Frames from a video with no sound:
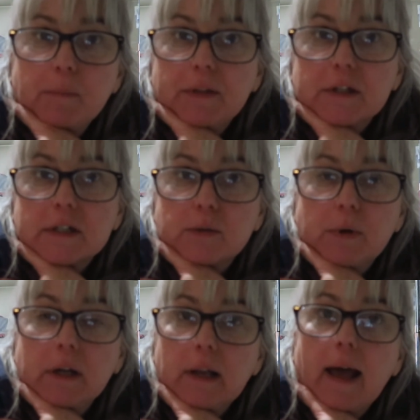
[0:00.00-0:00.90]
but this is
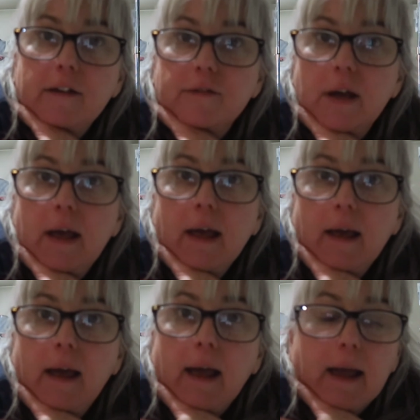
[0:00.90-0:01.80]
real life
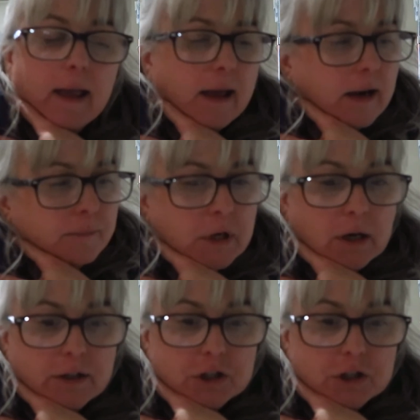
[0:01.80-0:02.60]
and I'm not going